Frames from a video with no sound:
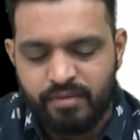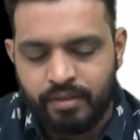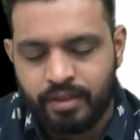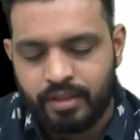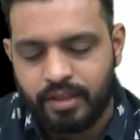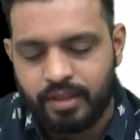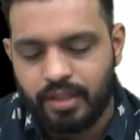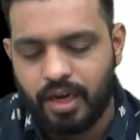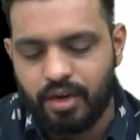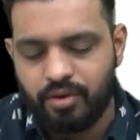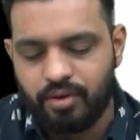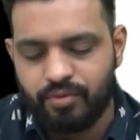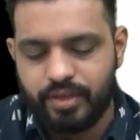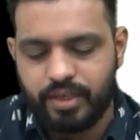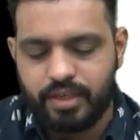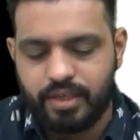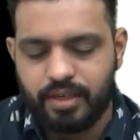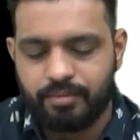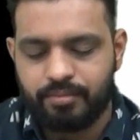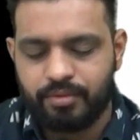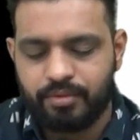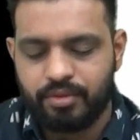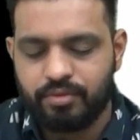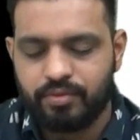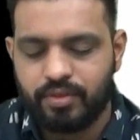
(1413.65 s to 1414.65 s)
Now we
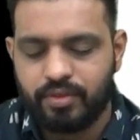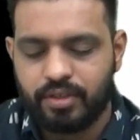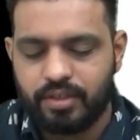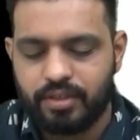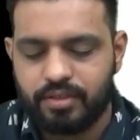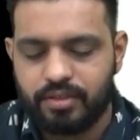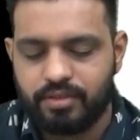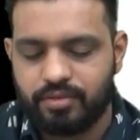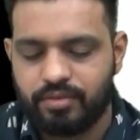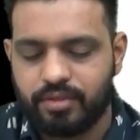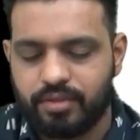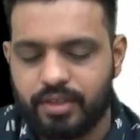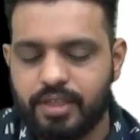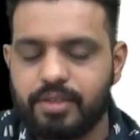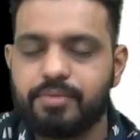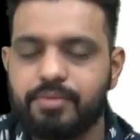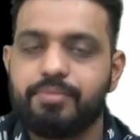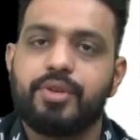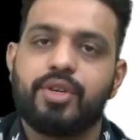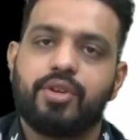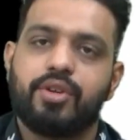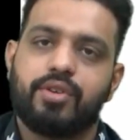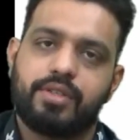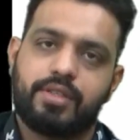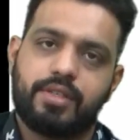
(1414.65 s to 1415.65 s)
come to what is known as
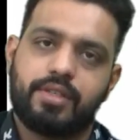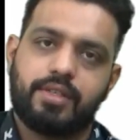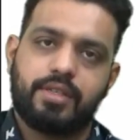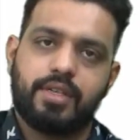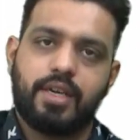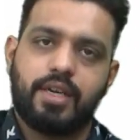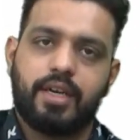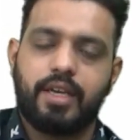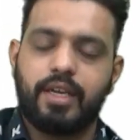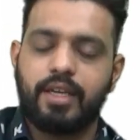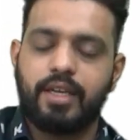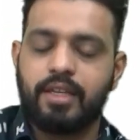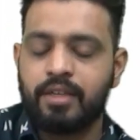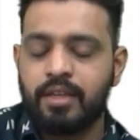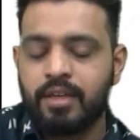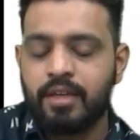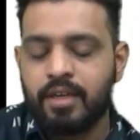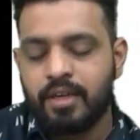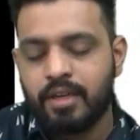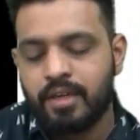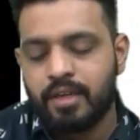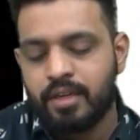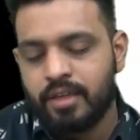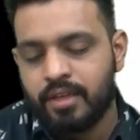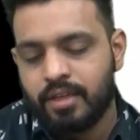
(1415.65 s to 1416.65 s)
meiosis. Again,
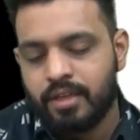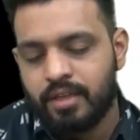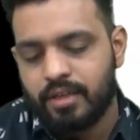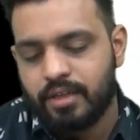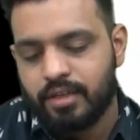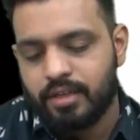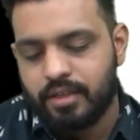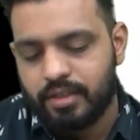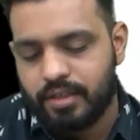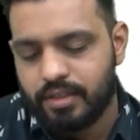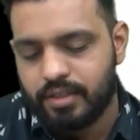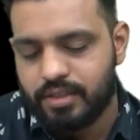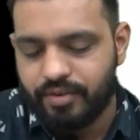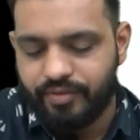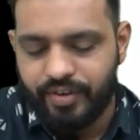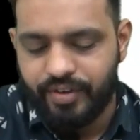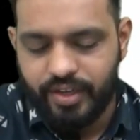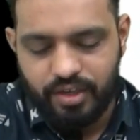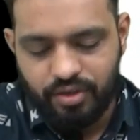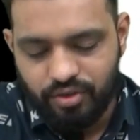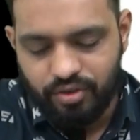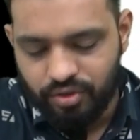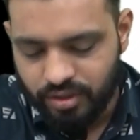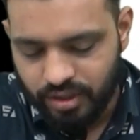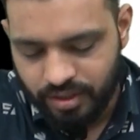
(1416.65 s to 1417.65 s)
it's a very
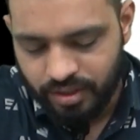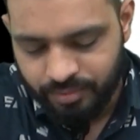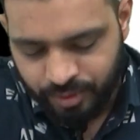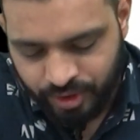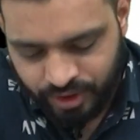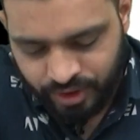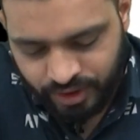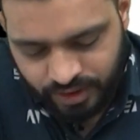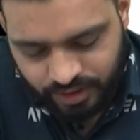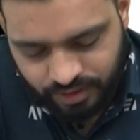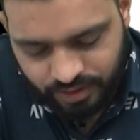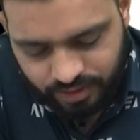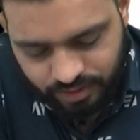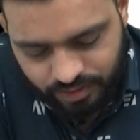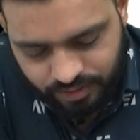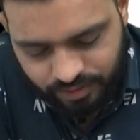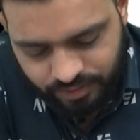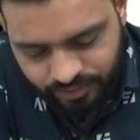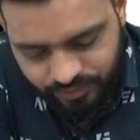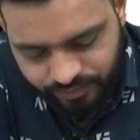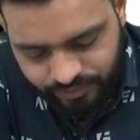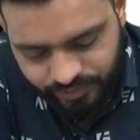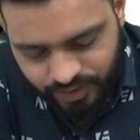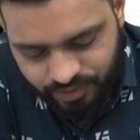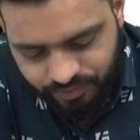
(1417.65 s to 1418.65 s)
good mnemonic
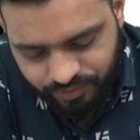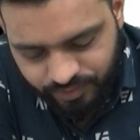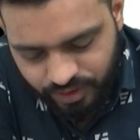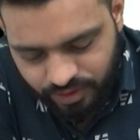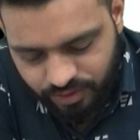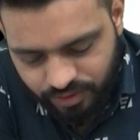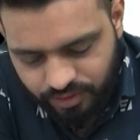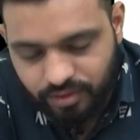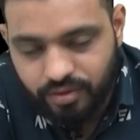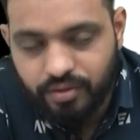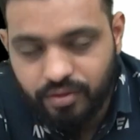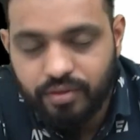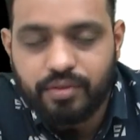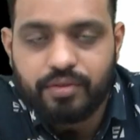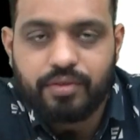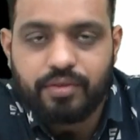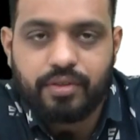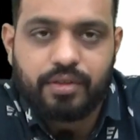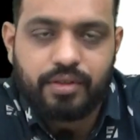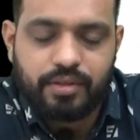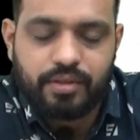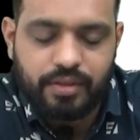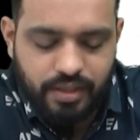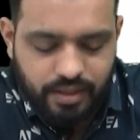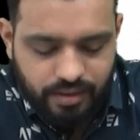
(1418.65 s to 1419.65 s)
which we
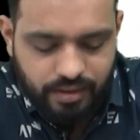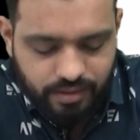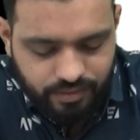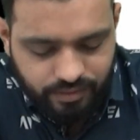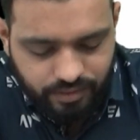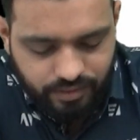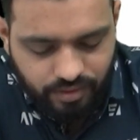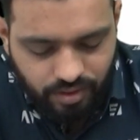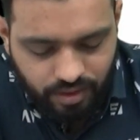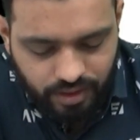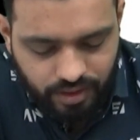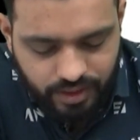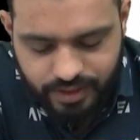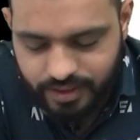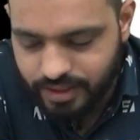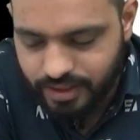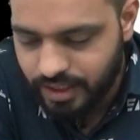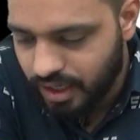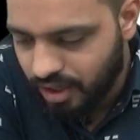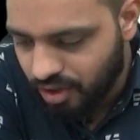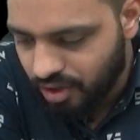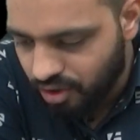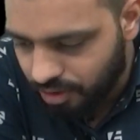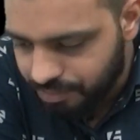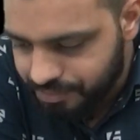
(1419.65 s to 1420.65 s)
call as
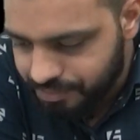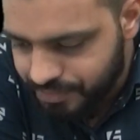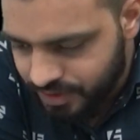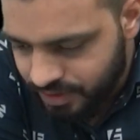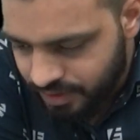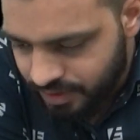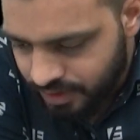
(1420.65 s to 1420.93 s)
hiccups.